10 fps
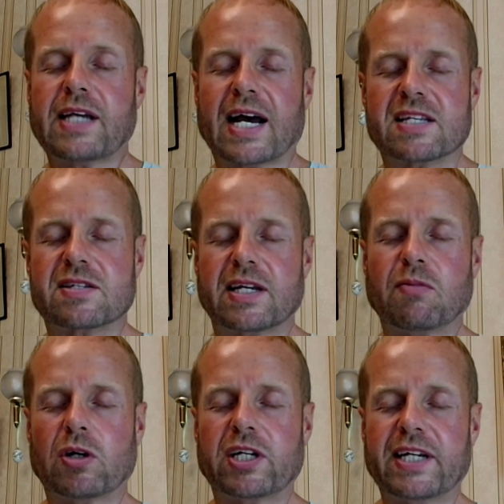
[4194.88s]
yes
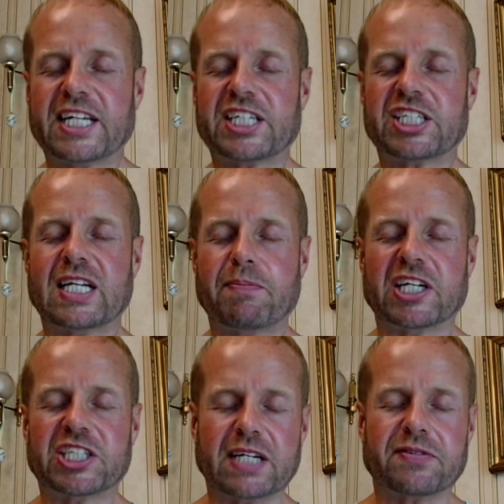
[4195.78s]
it would initially be a
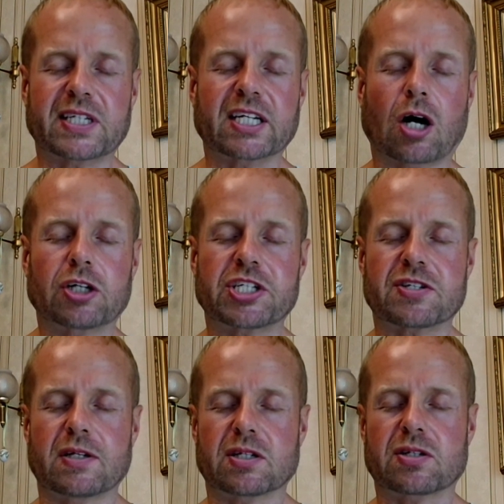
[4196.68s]
shift in
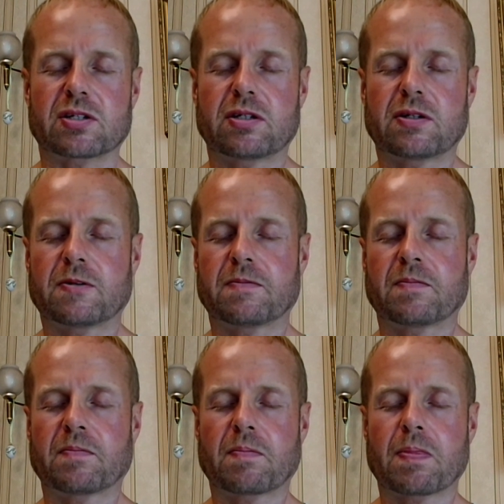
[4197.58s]
consciousness
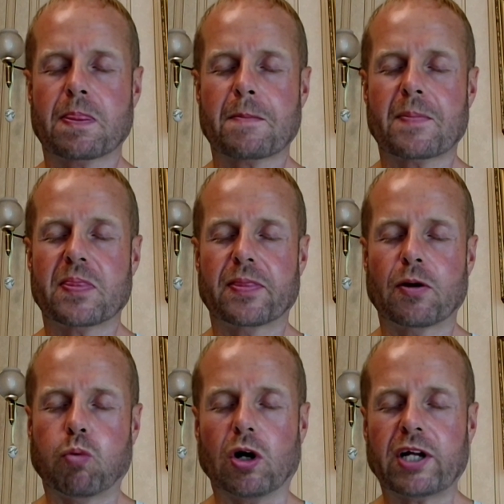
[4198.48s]

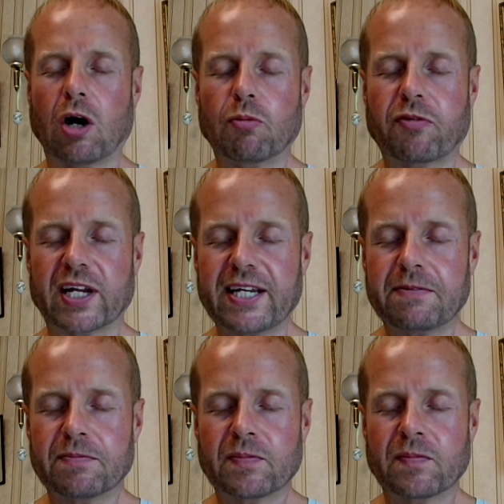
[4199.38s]
that would
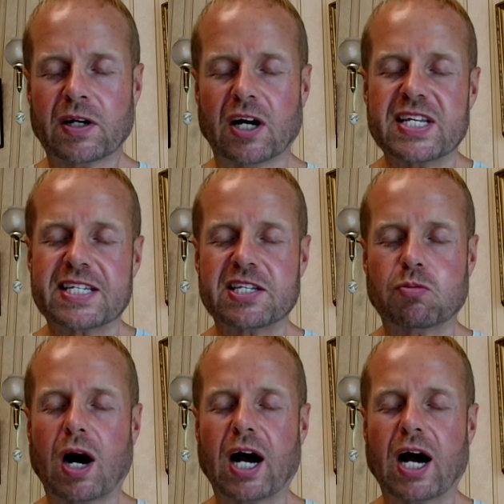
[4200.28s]
hopefully and this is